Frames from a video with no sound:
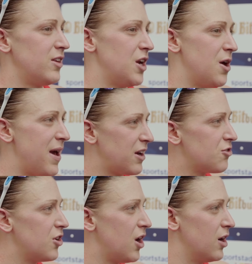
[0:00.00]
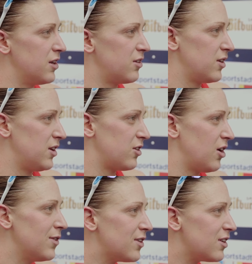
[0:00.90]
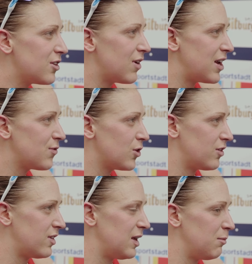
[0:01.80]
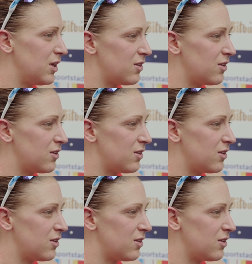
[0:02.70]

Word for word: You know, extra hard is, is obviously to race for the team.